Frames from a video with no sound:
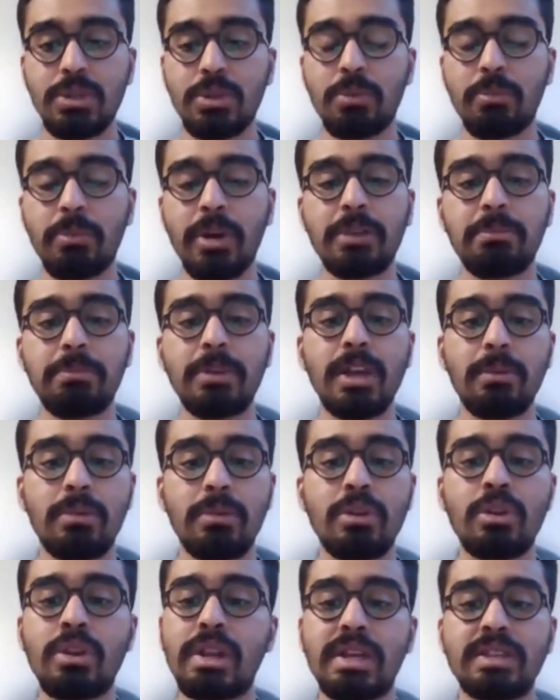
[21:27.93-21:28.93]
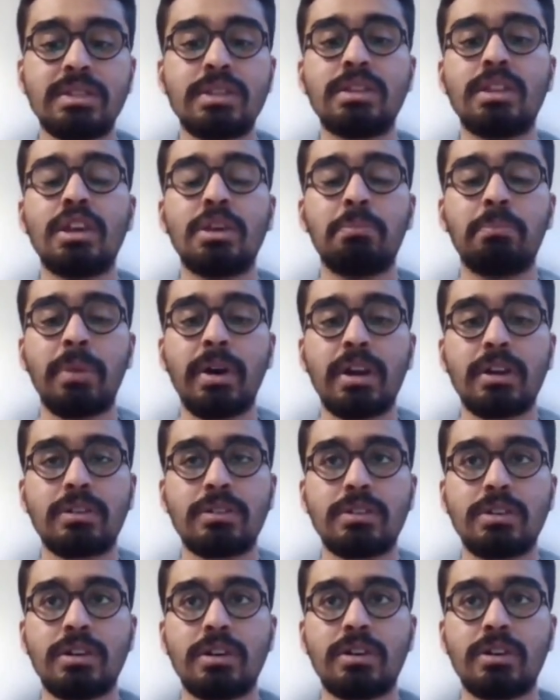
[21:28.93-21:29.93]
you might be able to lessen the
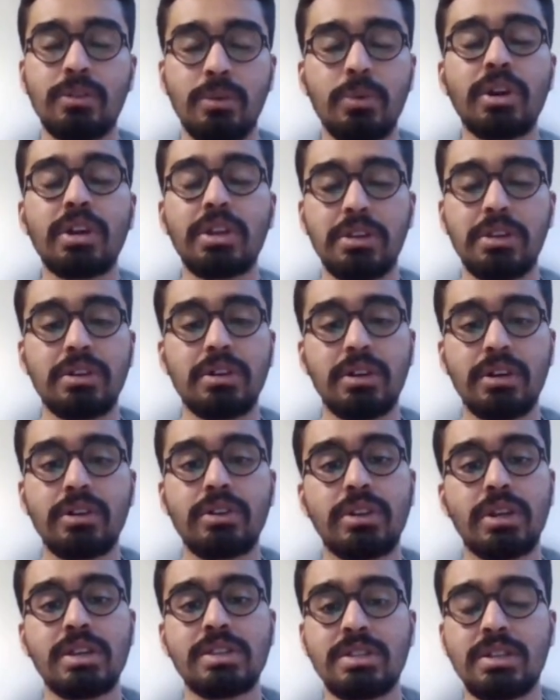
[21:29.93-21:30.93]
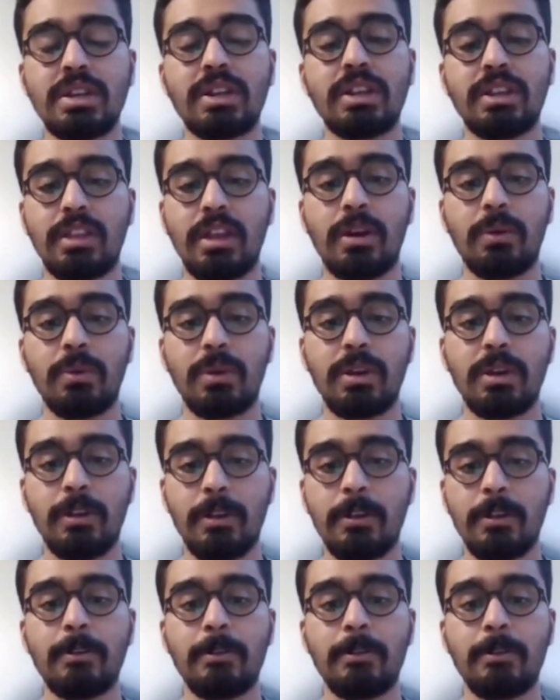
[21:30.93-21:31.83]
impact uh, quite uh, drastically that way.